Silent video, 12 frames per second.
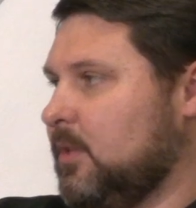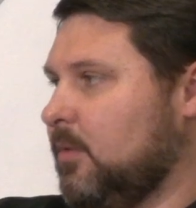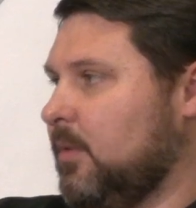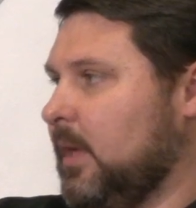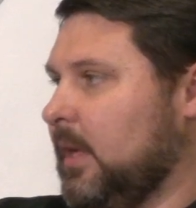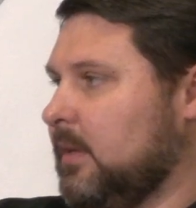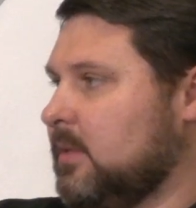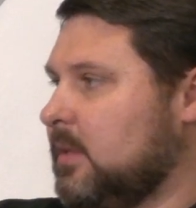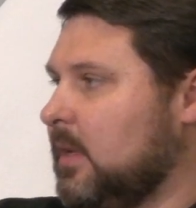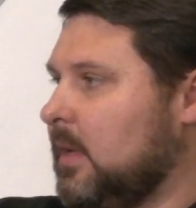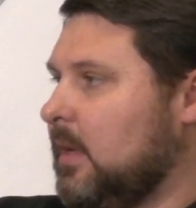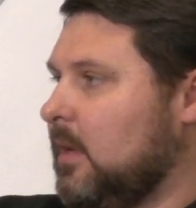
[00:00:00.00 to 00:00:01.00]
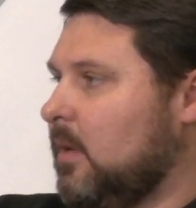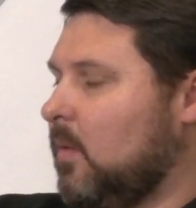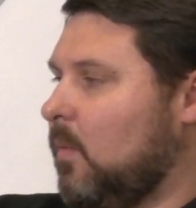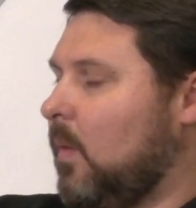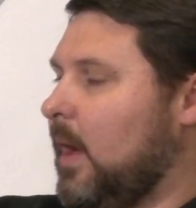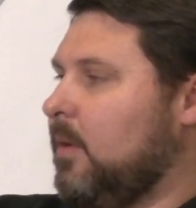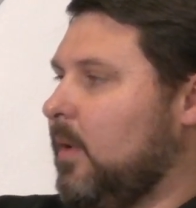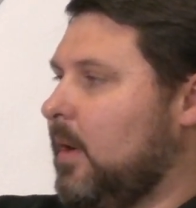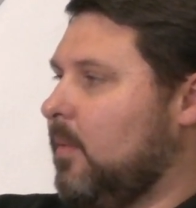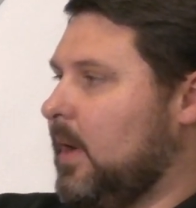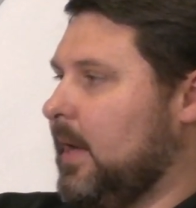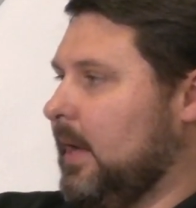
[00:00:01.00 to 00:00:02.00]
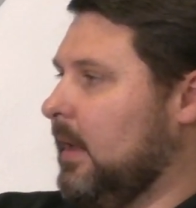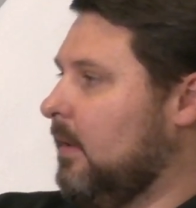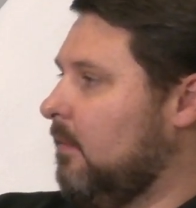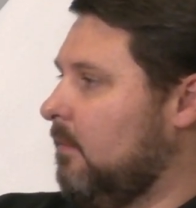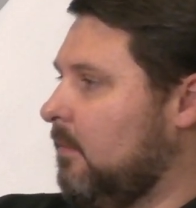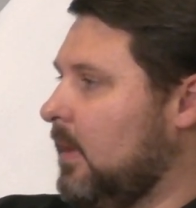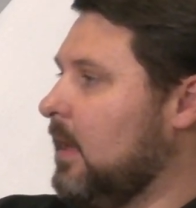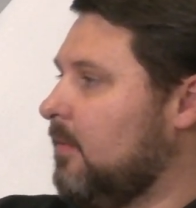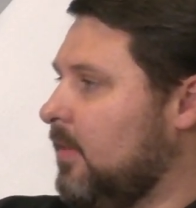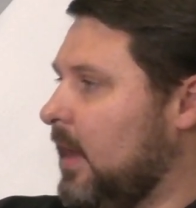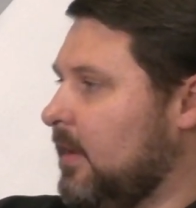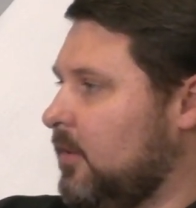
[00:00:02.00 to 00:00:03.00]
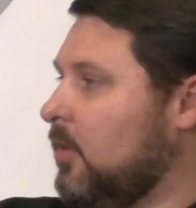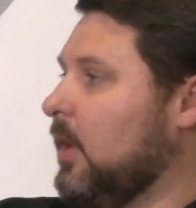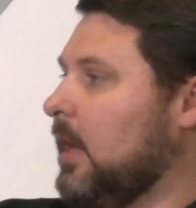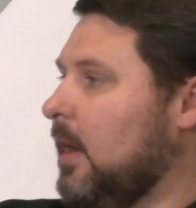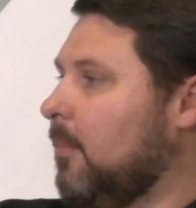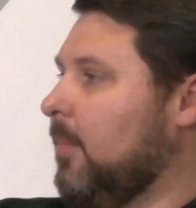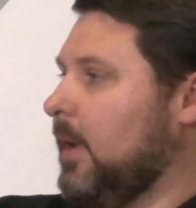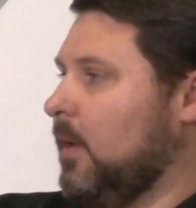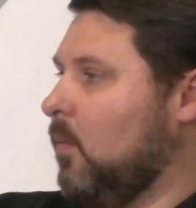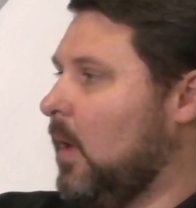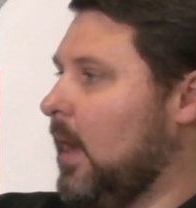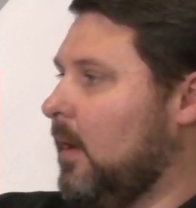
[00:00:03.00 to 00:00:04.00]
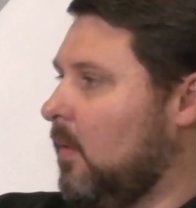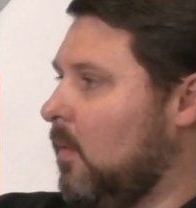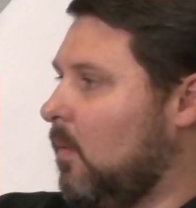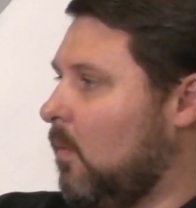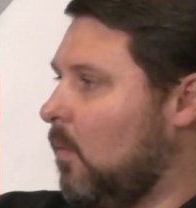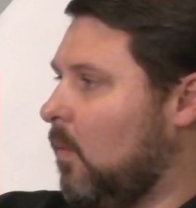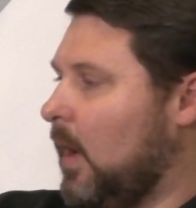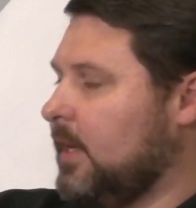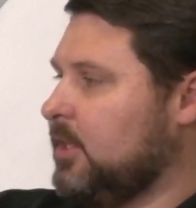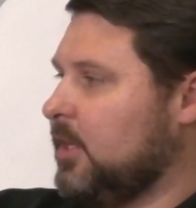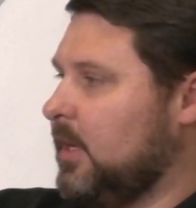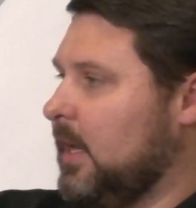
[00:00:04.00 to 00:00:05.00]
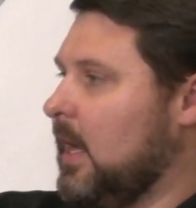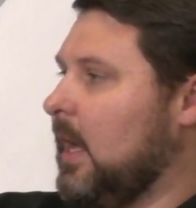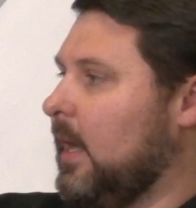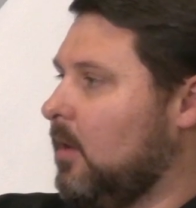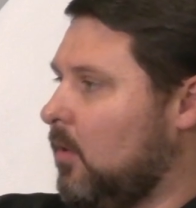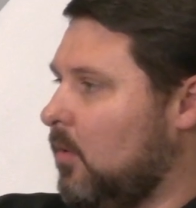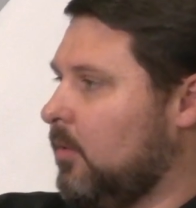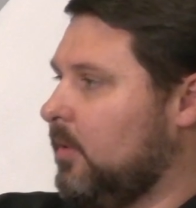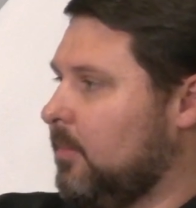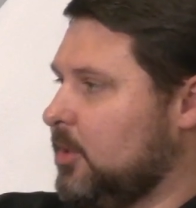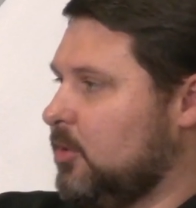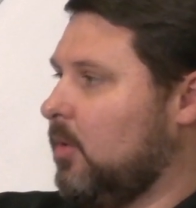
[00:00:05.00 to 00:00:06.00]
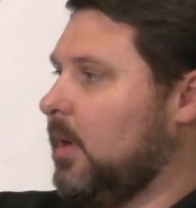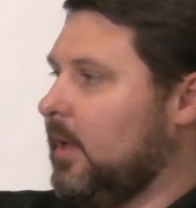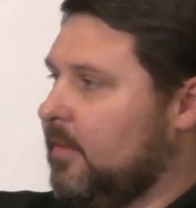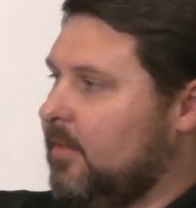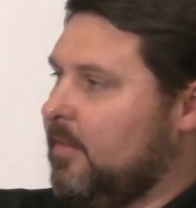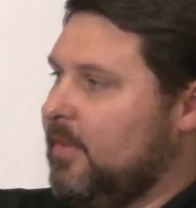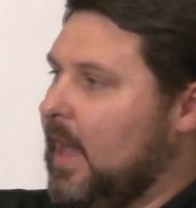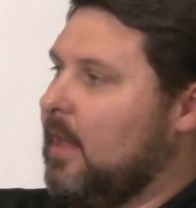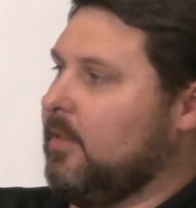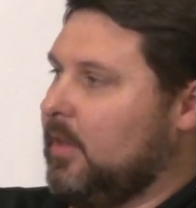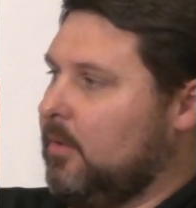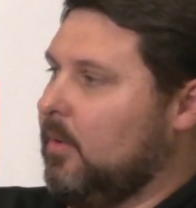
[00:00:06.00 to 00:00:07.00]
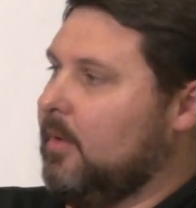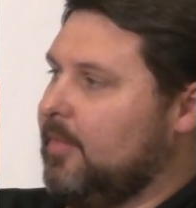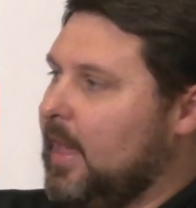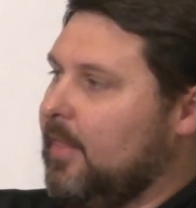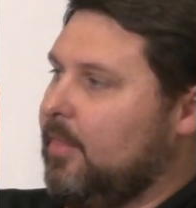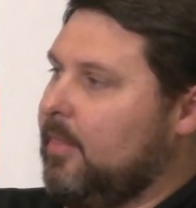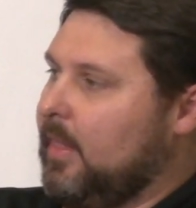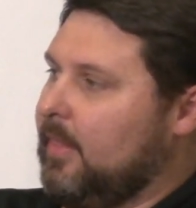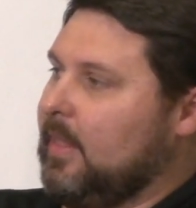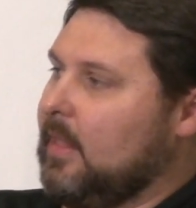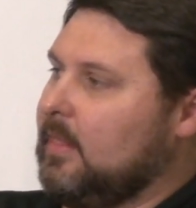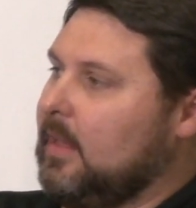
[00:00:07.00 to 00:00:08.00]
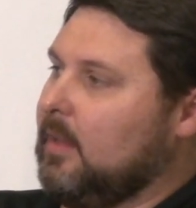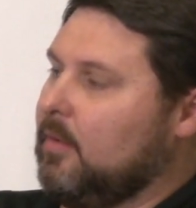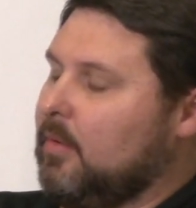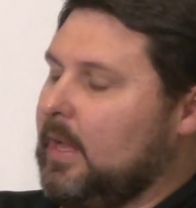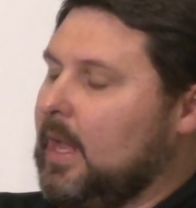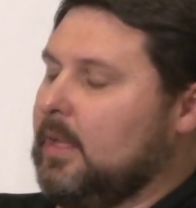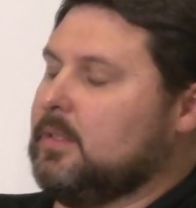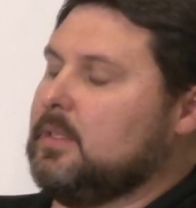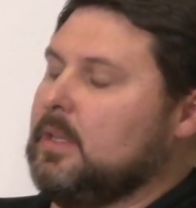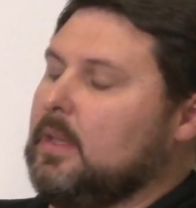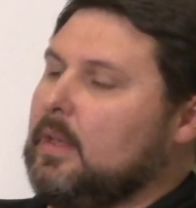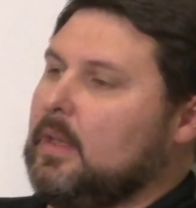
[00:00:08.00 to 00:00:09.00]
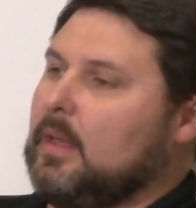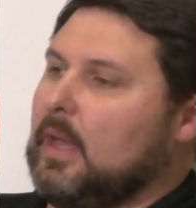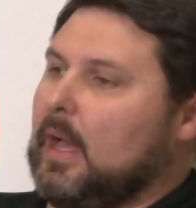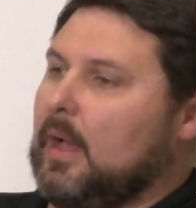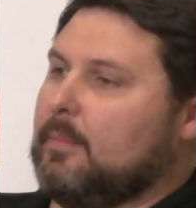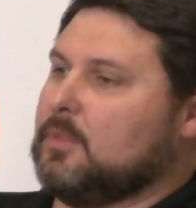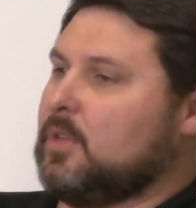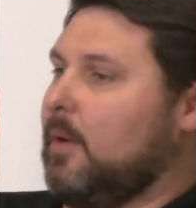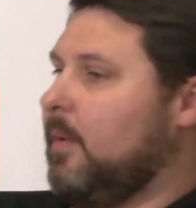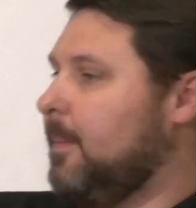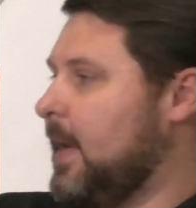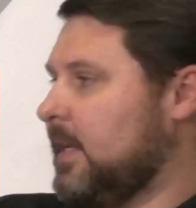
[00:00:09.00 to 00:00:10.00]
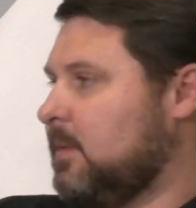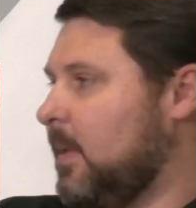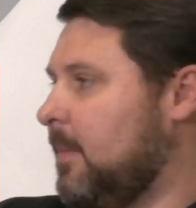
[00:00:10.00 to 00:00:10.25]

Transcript: new things, why do I want to give that to a company? Why shouldn't I hold the majority of the value of that thing creates? So I went back to my